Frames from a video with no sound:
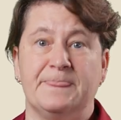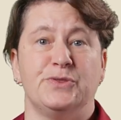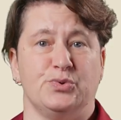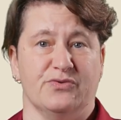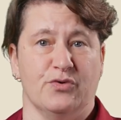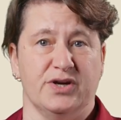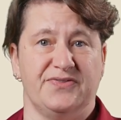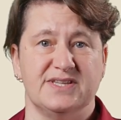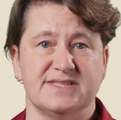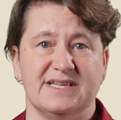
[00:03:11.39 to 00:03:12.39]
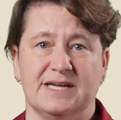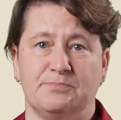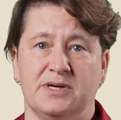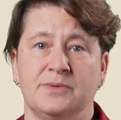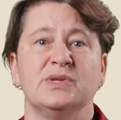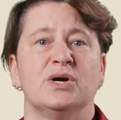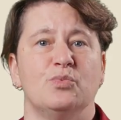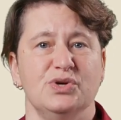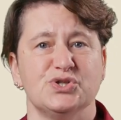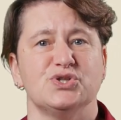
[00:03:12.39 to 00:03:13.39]
To avoid this nightmare,
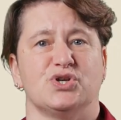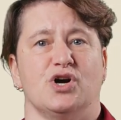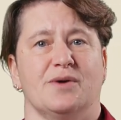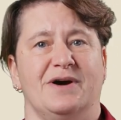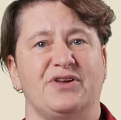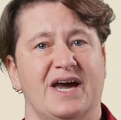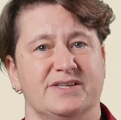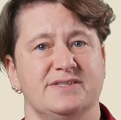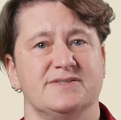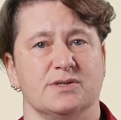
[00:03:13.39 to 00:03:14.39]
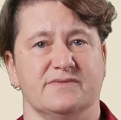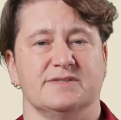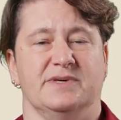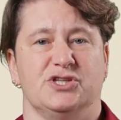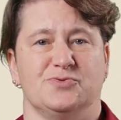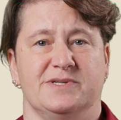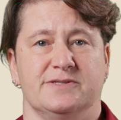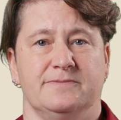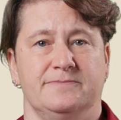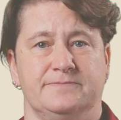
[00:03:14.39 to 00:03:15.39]
we should talk about IT service management.